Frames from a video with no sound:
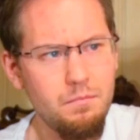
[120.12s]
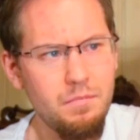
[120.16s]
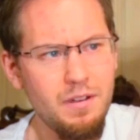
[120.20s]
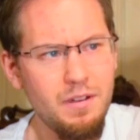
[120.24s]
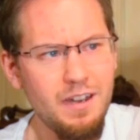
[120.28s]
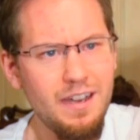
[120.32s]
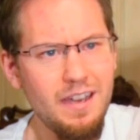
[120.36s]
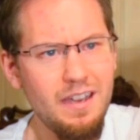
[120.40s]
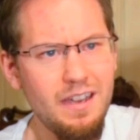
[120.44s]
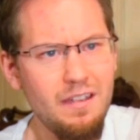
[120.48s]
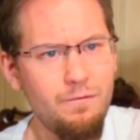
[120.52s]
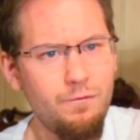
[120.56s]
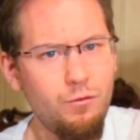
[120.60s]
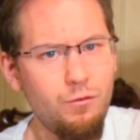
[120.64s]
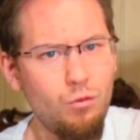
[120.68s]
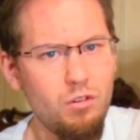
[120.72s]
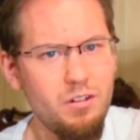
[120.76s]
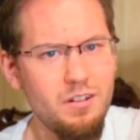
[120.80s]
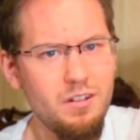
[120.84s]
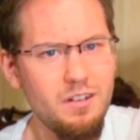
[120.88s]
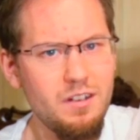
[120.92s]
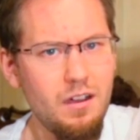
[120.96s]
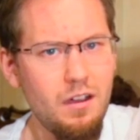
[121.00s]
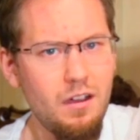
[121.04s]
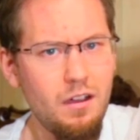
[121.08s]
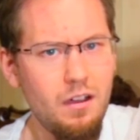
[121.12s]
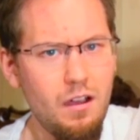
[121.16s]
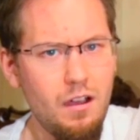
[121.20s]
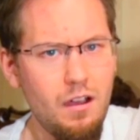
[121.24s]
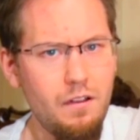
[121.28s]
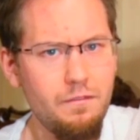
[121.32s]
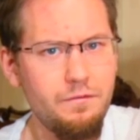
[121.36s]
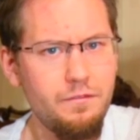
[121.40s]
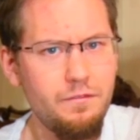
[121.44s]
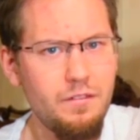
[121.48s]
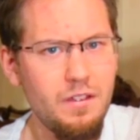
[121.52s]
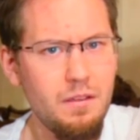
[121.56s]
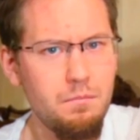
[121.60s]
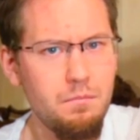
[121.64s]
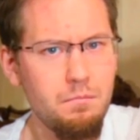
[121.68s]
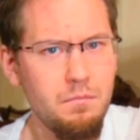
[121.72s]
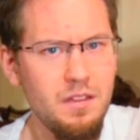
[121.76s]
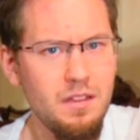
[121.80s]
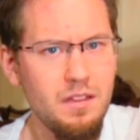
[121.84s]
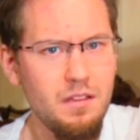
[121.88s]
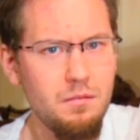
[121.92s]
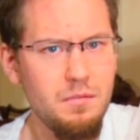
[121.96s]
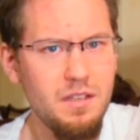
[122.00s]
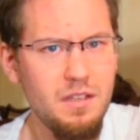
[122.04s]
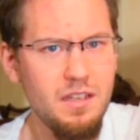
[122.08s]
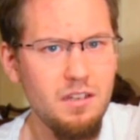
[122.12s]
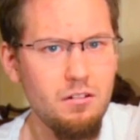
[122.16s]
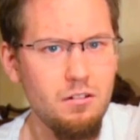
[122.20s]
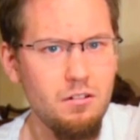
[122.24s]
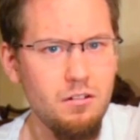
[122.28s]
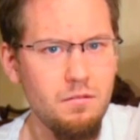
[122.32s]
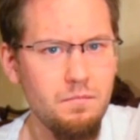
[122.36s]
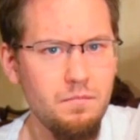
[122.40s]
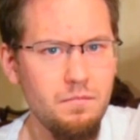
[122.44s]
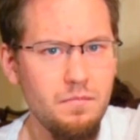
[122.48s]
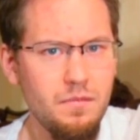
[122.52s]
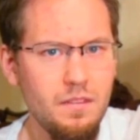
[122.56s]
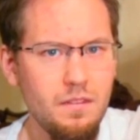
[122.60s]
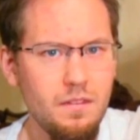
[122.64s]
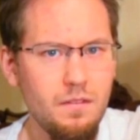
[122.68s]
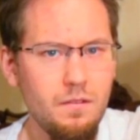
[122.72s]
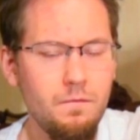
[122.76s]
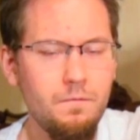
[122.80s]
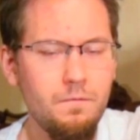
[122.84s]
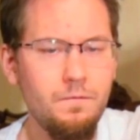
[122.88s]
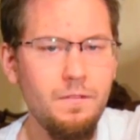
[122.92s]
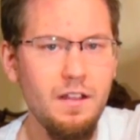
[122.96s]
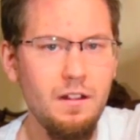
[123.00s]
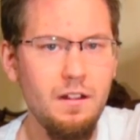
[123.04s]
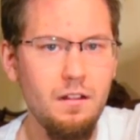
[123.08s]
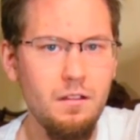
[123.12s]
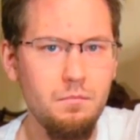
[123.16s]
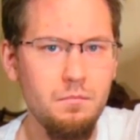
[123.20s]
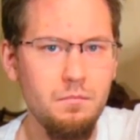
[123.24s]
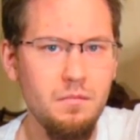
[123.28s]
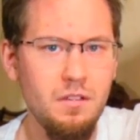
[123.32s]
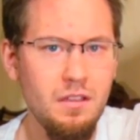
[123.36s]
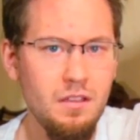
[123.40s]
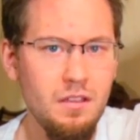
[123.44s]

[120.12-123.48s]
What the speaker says: by 4.5mm film,